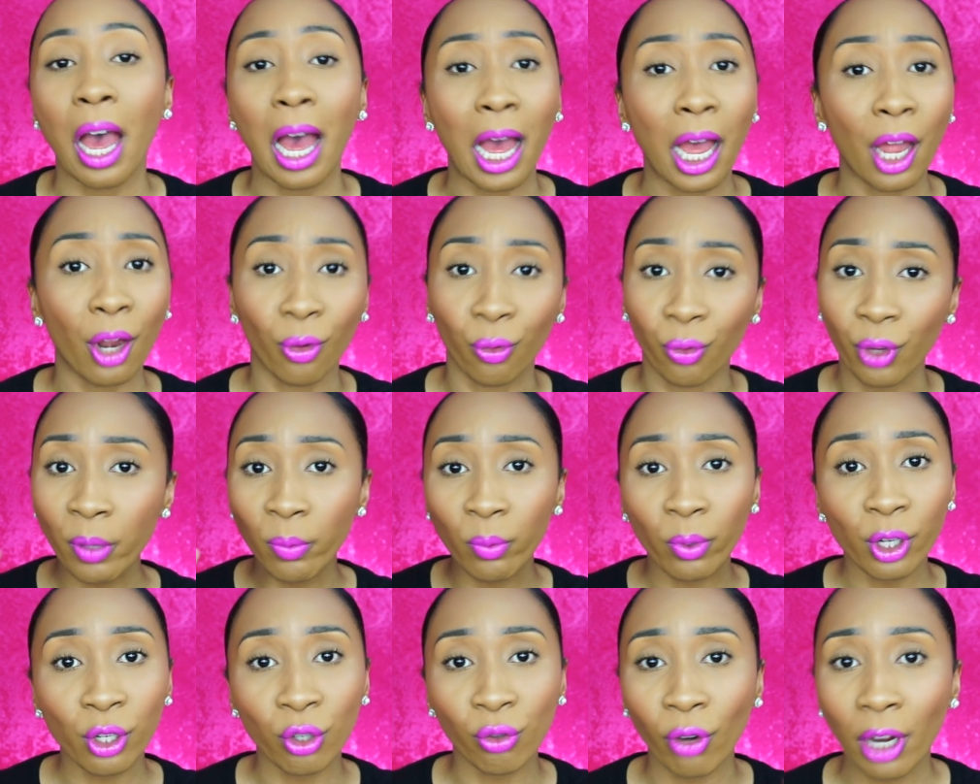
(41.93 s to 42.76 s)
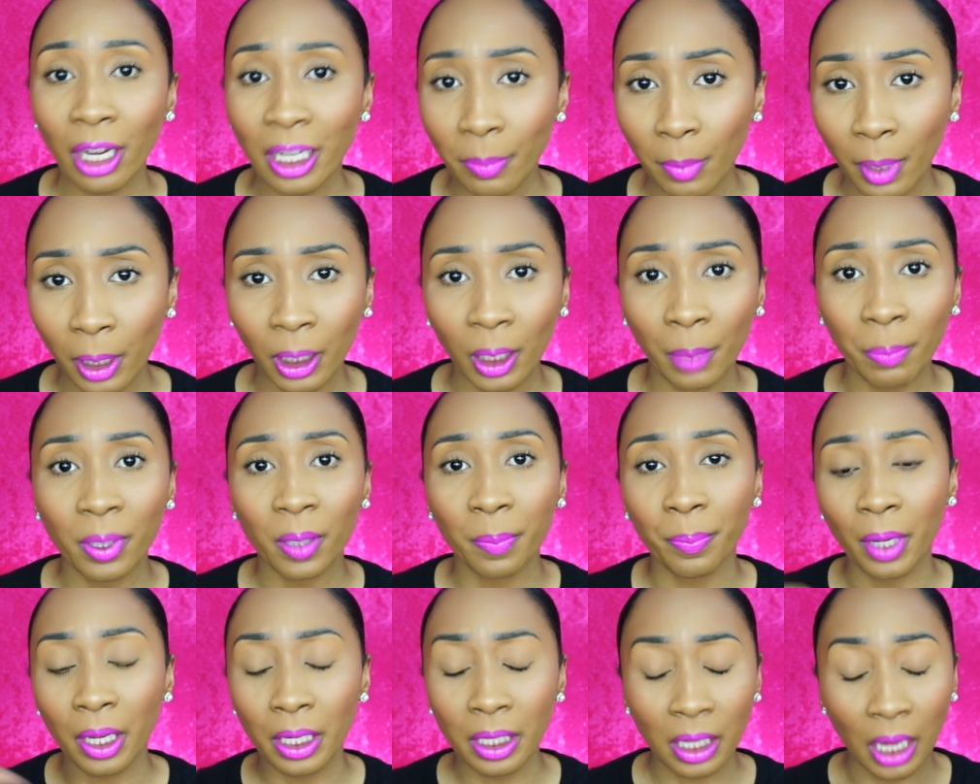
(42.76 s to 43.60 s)
I re-moisturized my
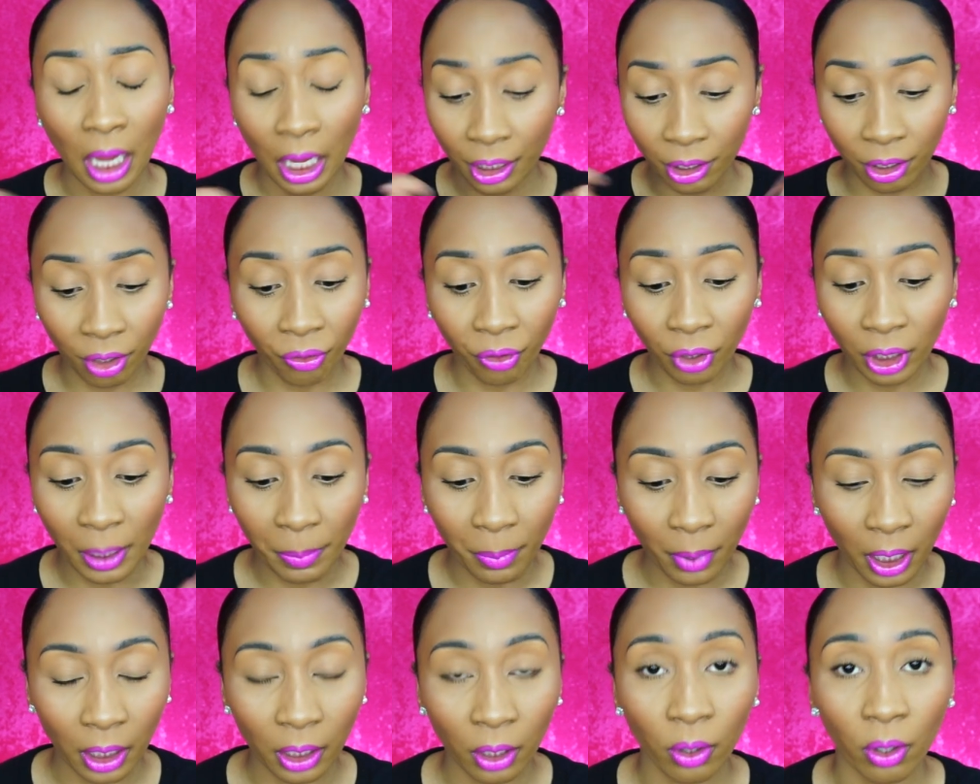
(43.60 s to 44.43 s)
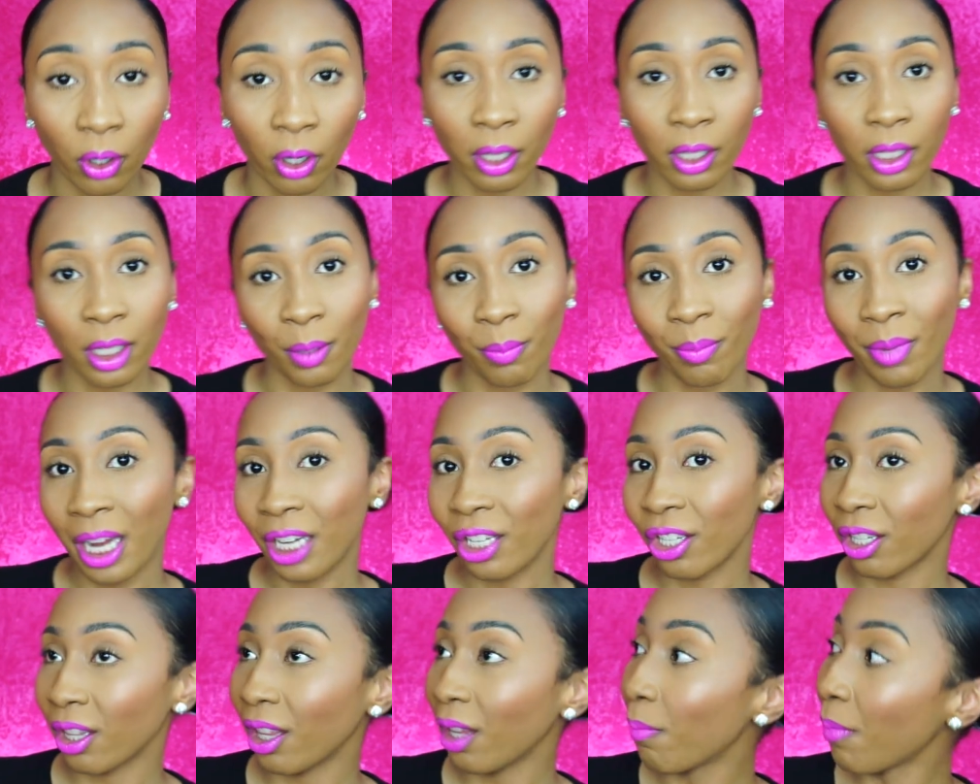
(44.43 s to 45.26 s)
lips, plus a different lip color on to
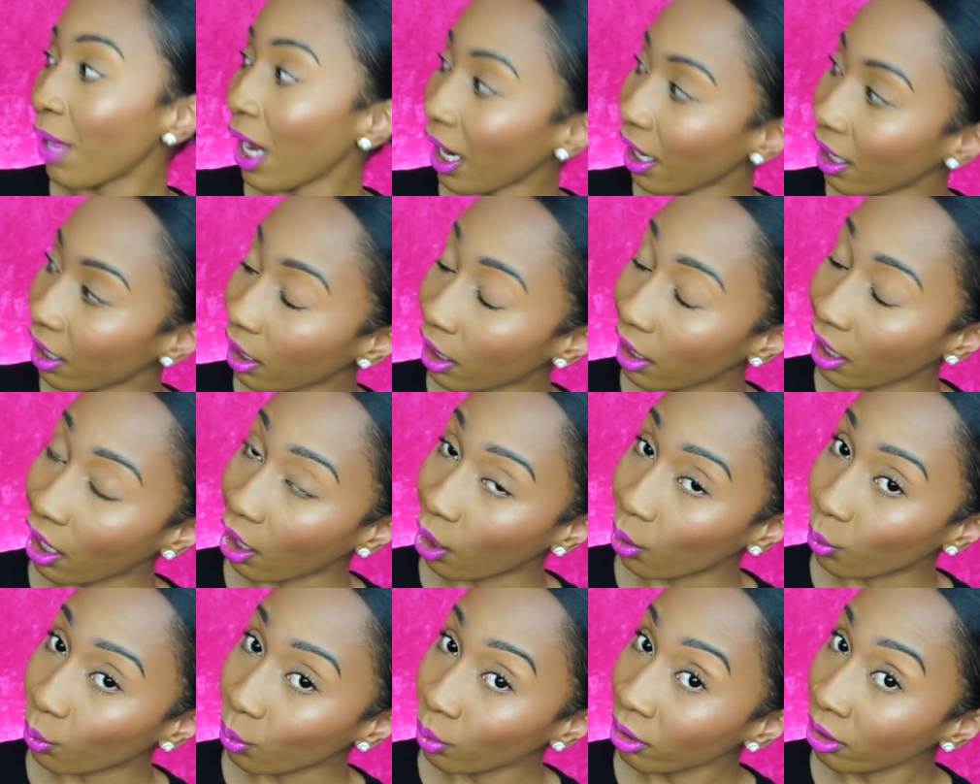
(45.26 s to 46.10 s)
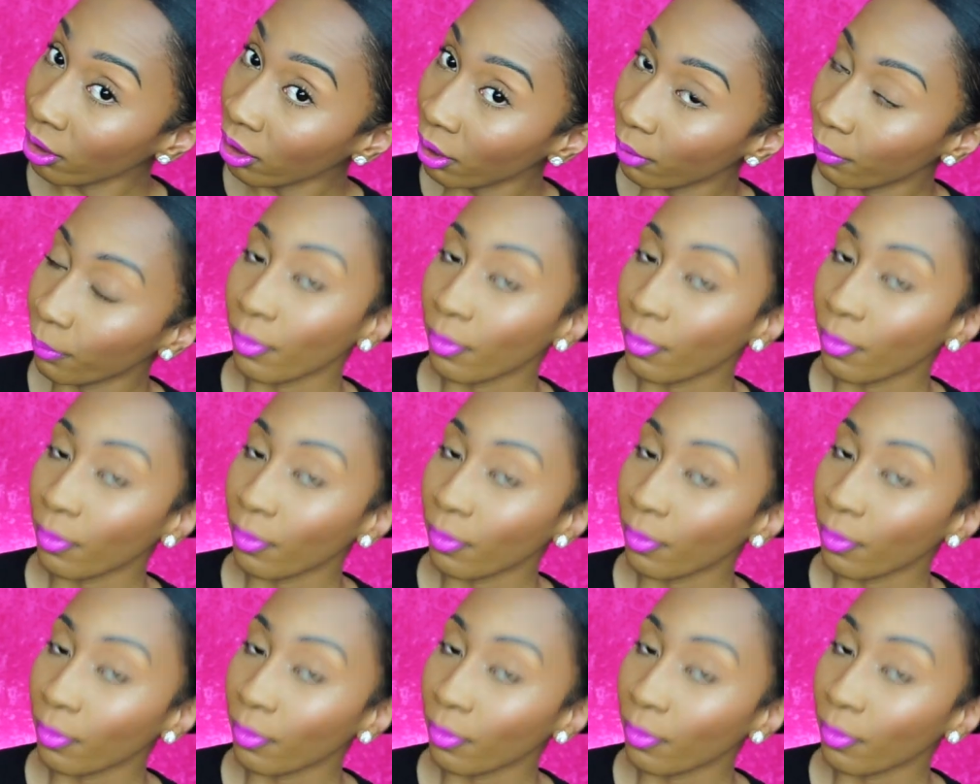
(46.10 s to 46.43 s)
match the background,